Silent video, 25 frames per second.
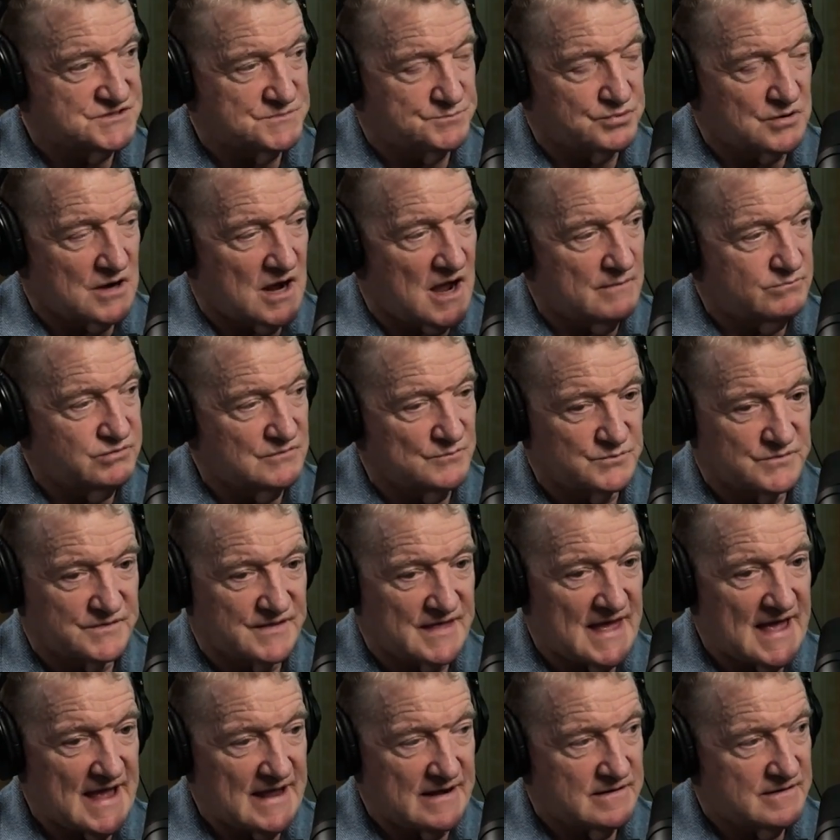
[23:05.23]
of problems with
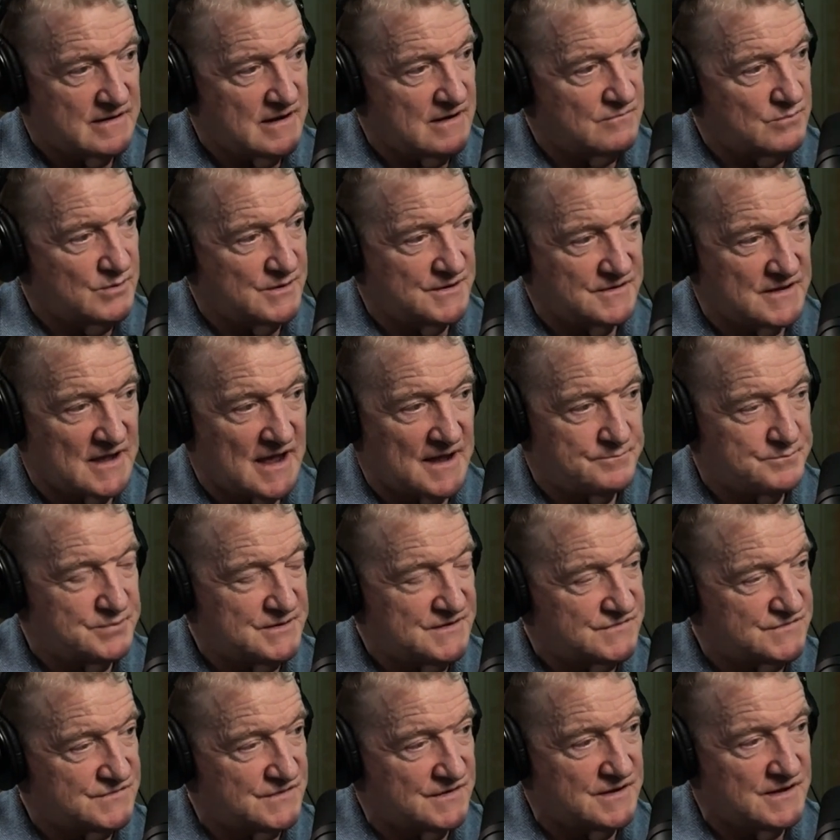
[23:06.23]
that. Everybody got
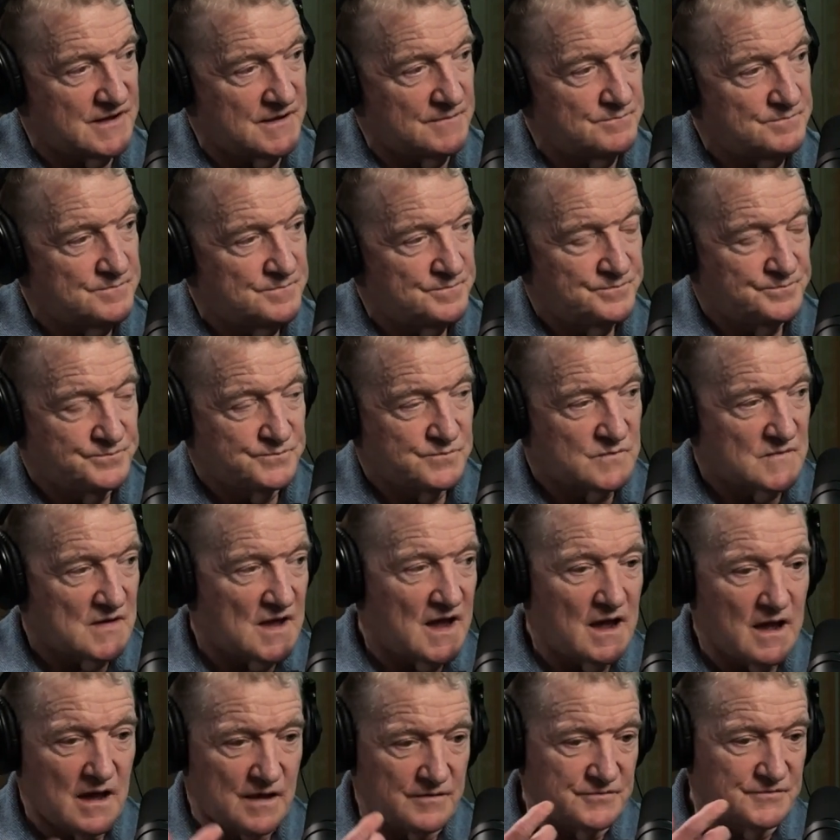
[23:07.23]
pissed at him,
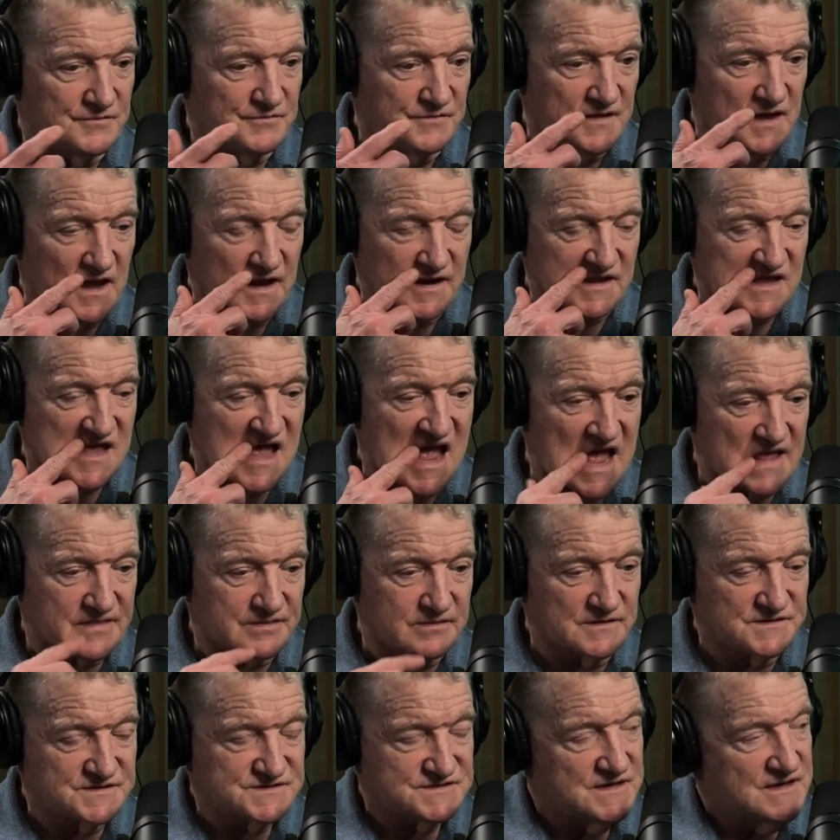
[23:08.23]
other than
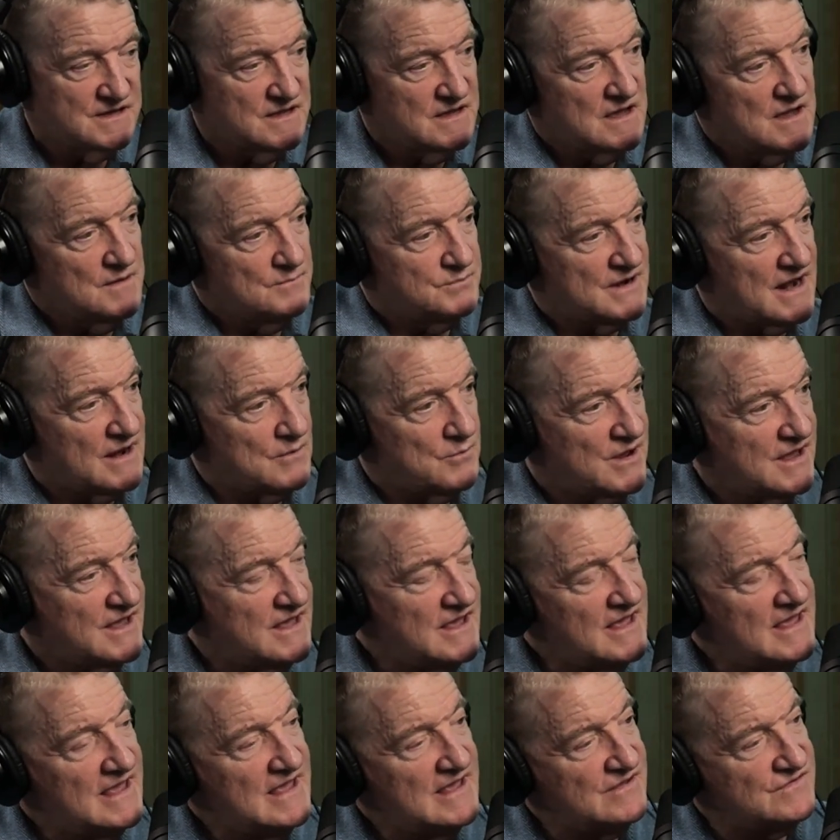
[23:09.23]
non-Catholics. But anyway,
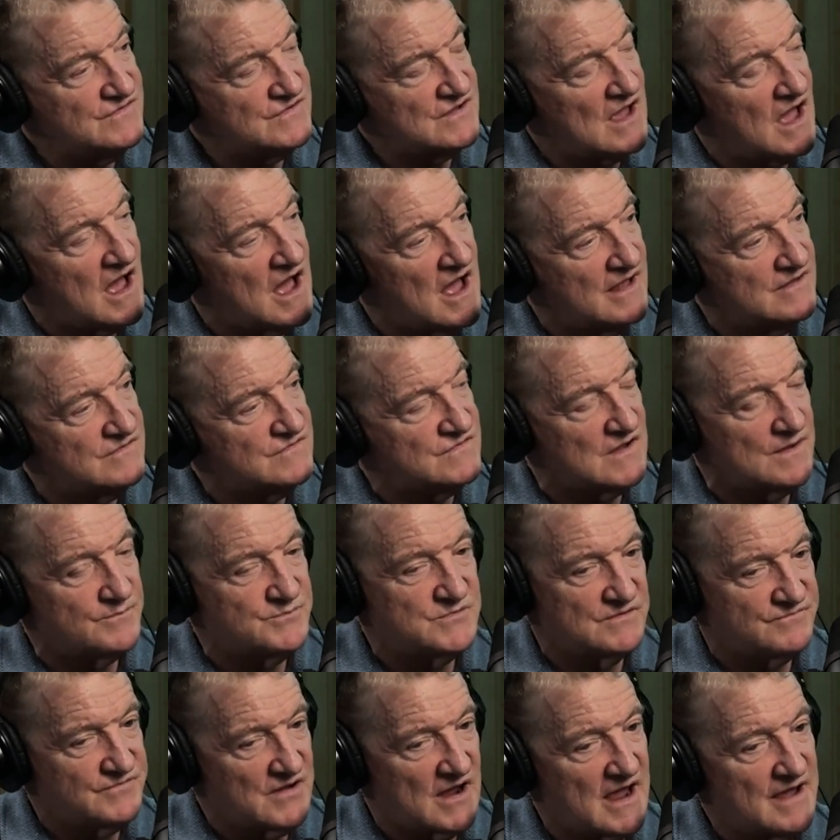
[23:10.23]
his
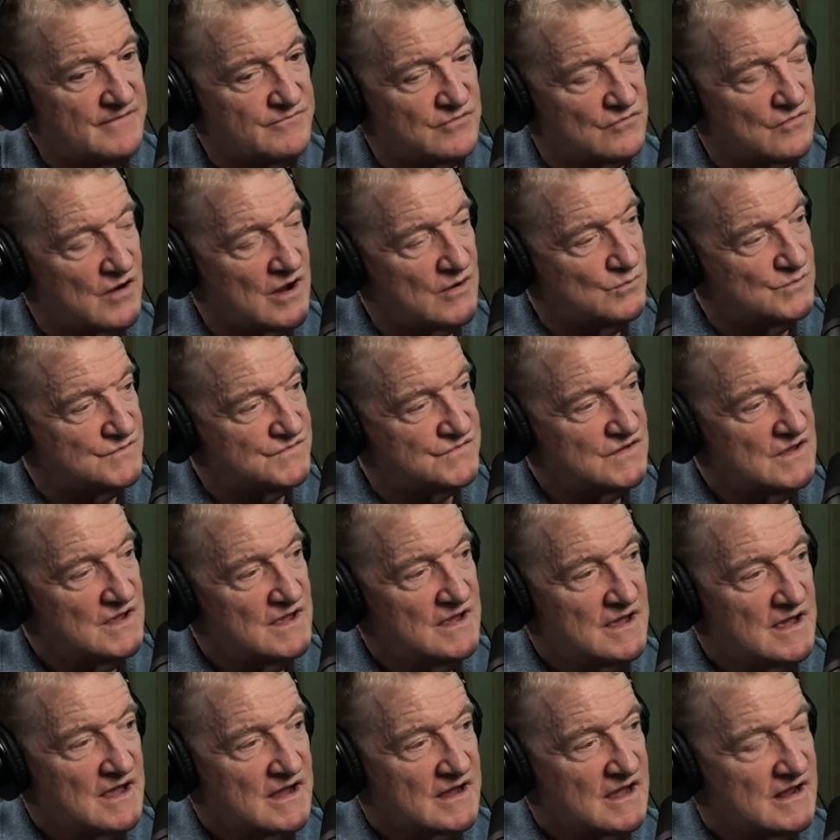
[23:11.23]
concept, if I have it right, was
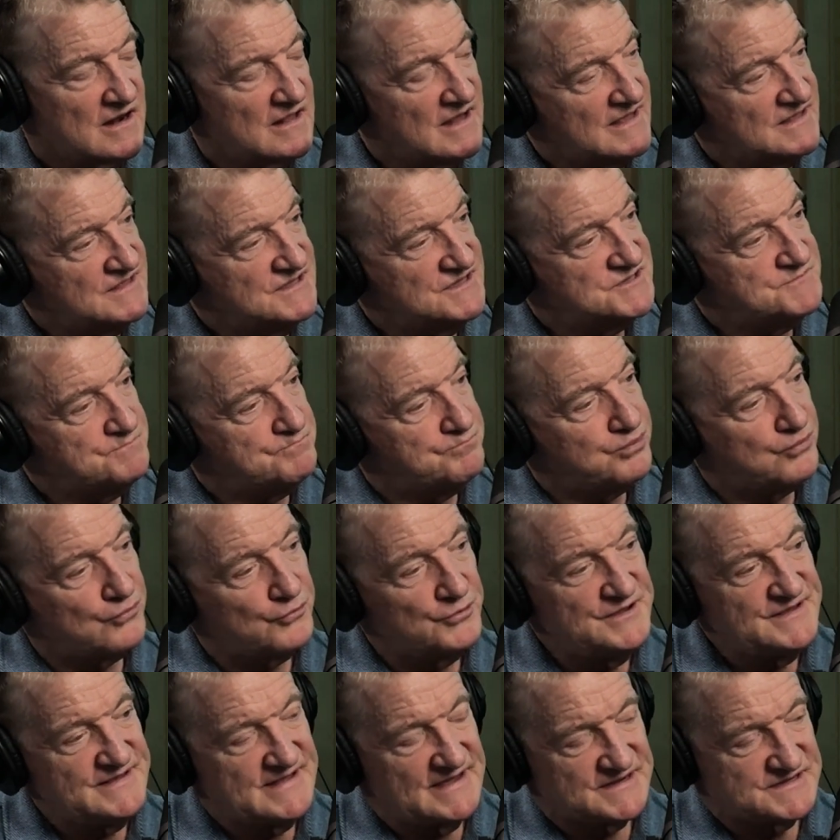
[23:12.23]
kind of like this
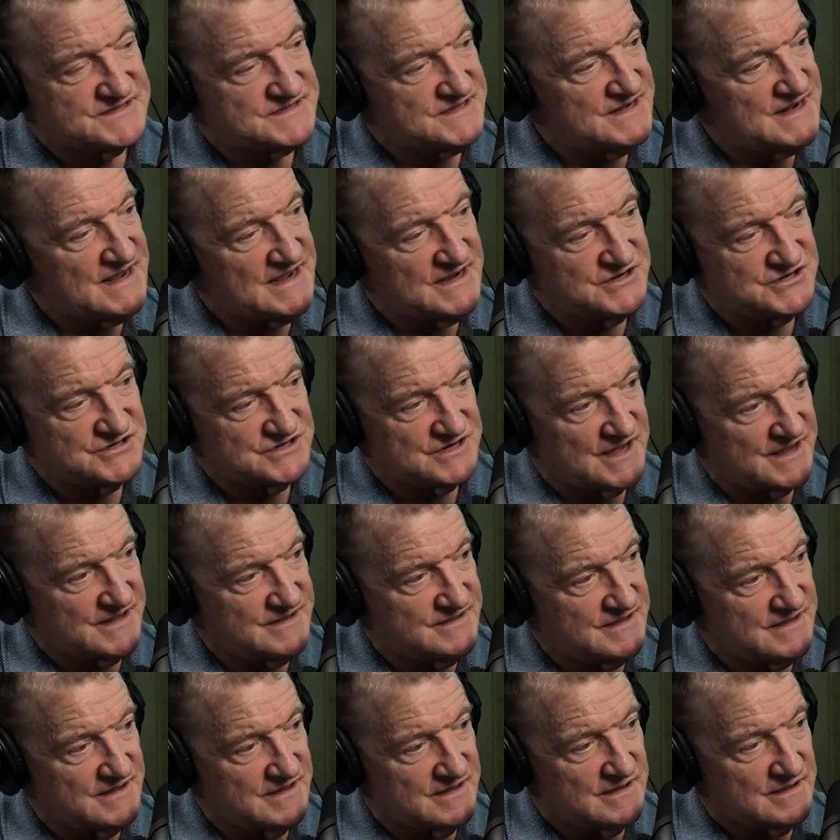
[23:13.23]
predestination
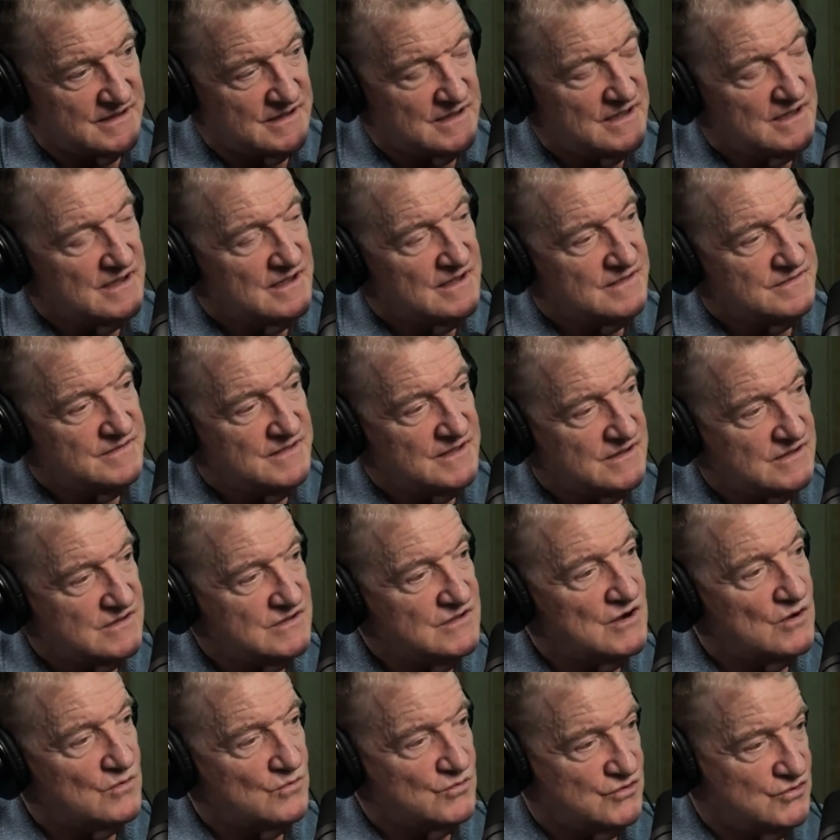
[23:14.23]
idea that
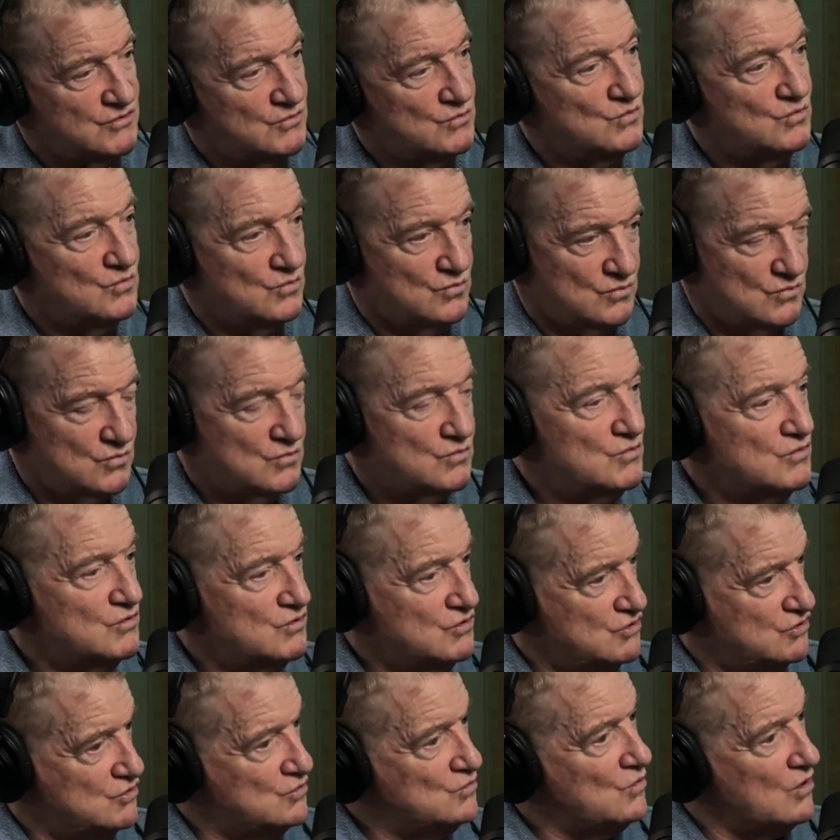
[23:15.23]

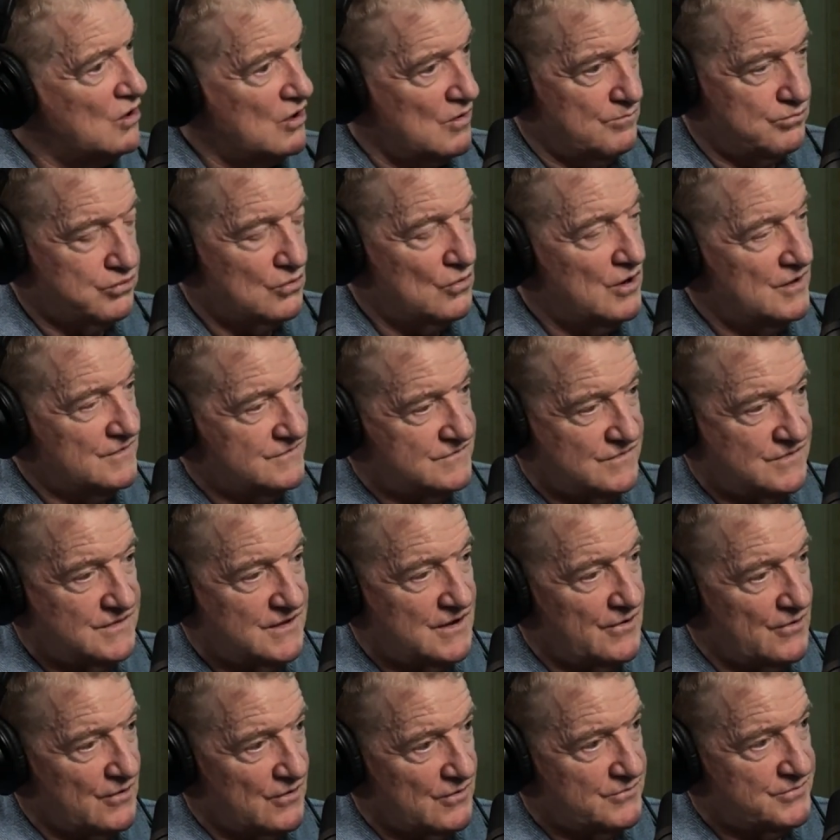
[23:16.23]
you are brought to
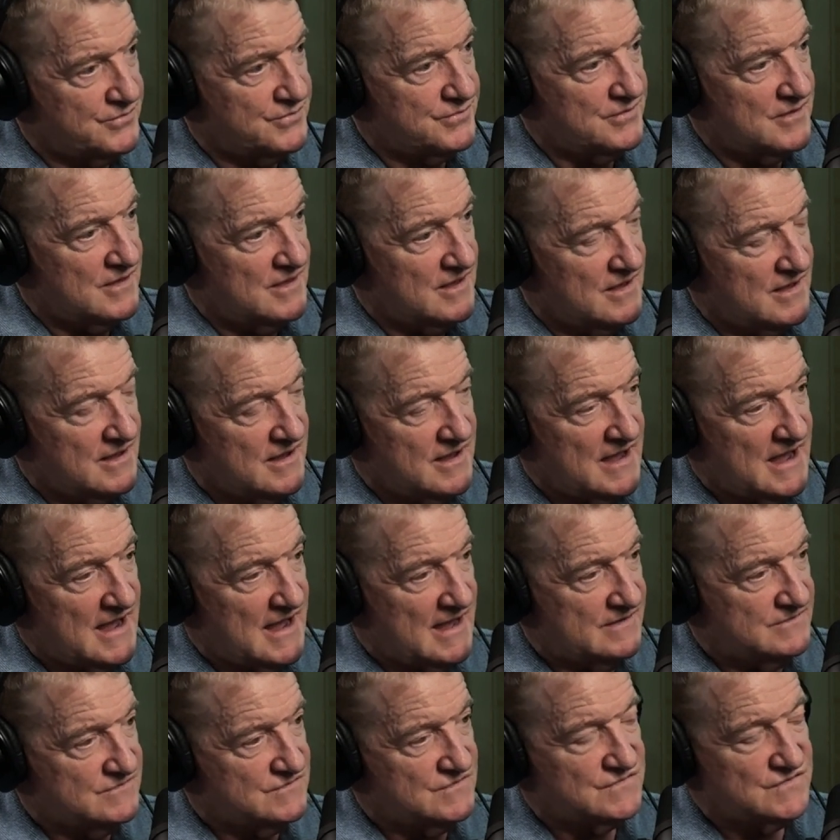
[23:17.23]
the earth,
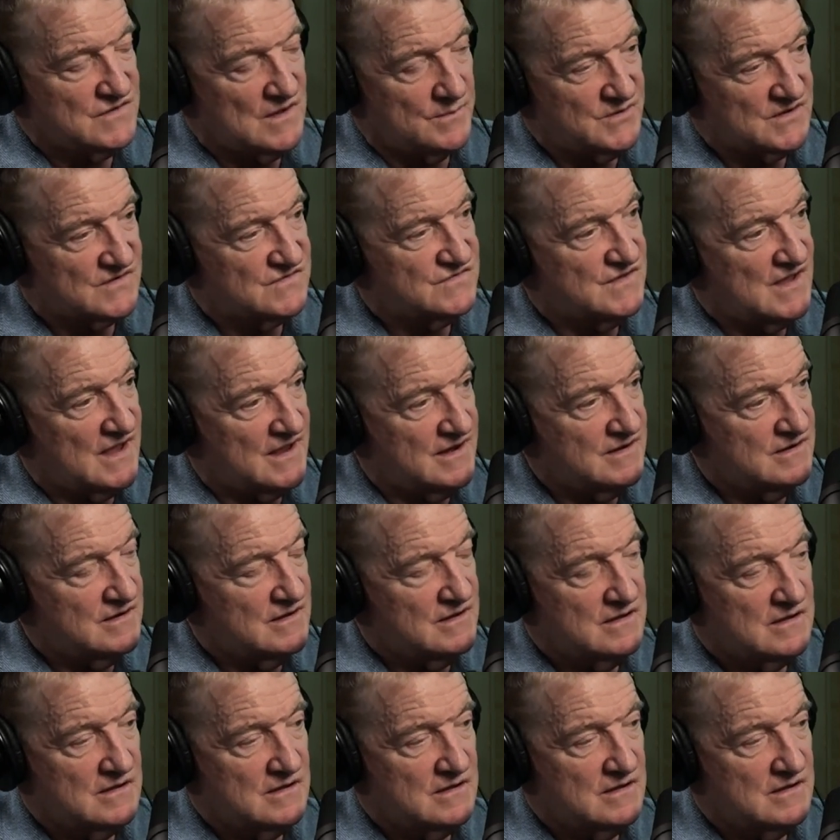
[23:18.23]
and to some extent,